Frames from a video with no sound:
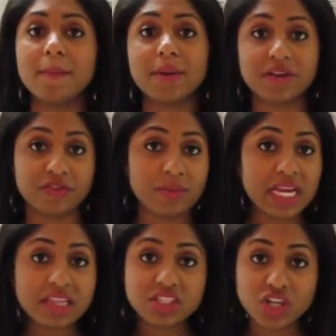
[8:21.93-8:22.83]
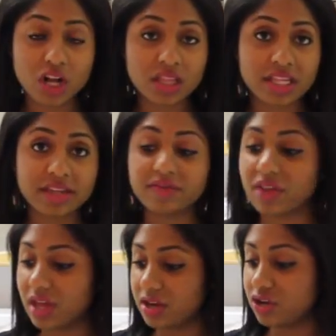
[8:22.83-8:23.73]
but if you're making the chocolate,
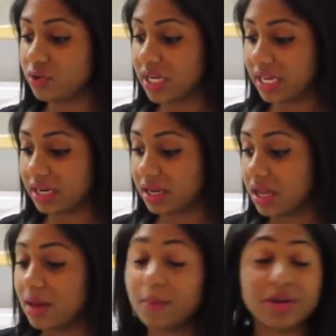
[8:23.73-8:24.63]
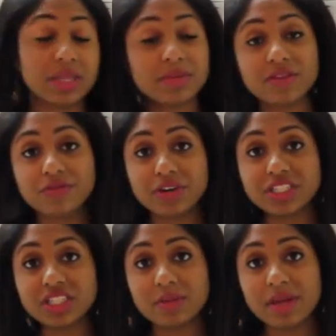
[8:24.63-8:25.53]
then you can put them in the
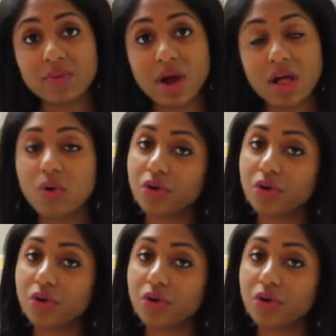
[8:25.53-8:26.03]
fridge in the meanwhile,